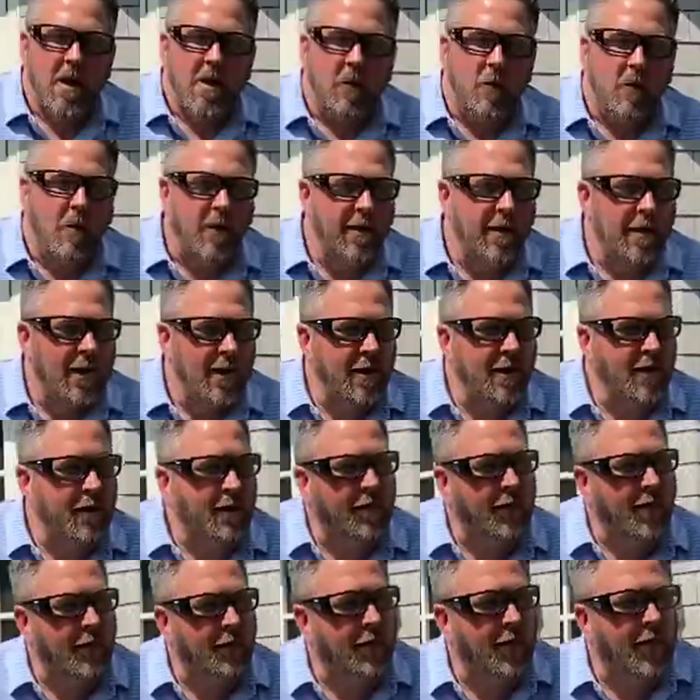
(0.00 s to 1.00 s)
We're out here
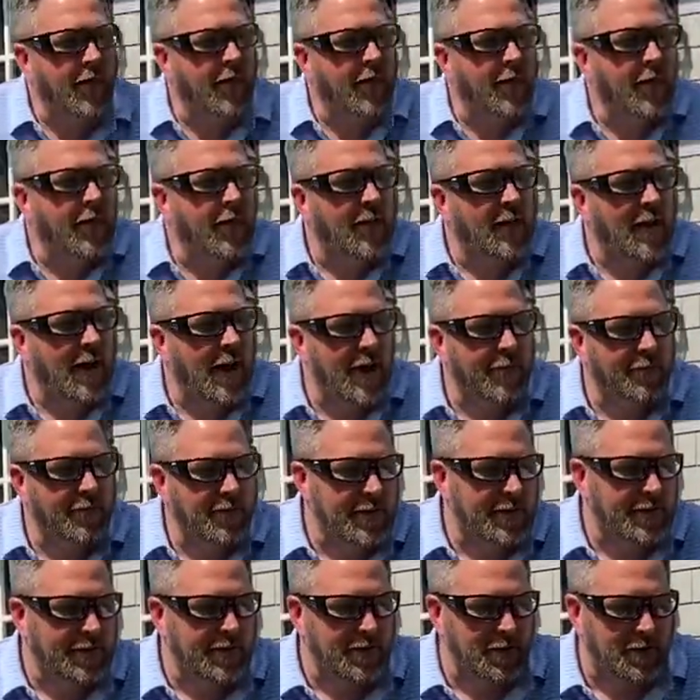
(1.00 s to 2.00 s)
around the
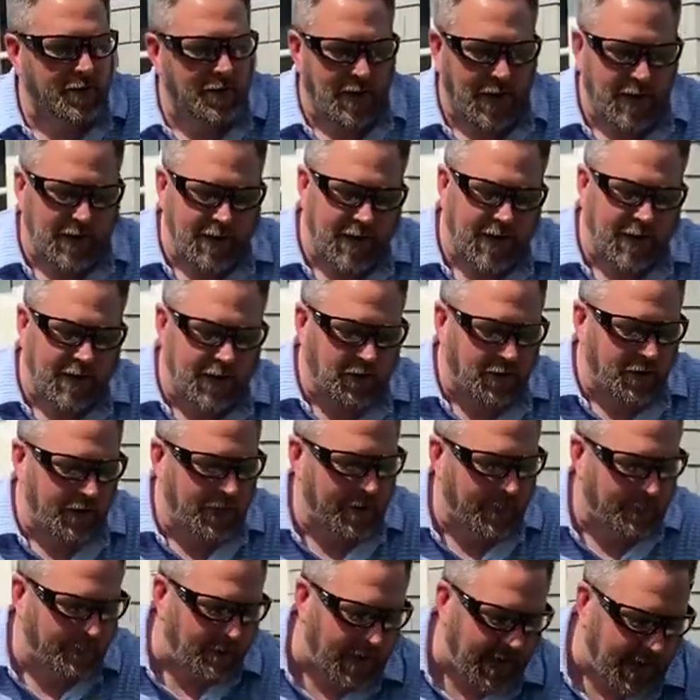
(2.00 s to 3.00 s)
ivory silk lilac tree,
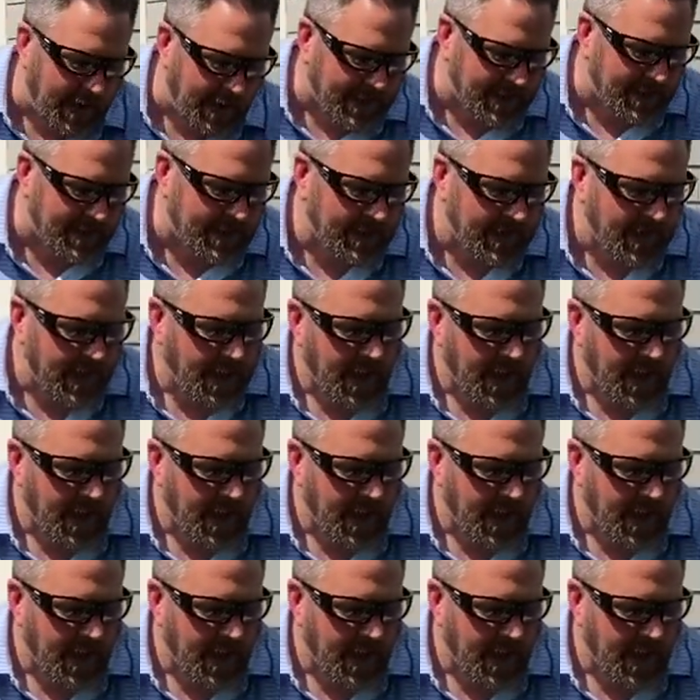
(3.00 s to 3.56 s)
the base,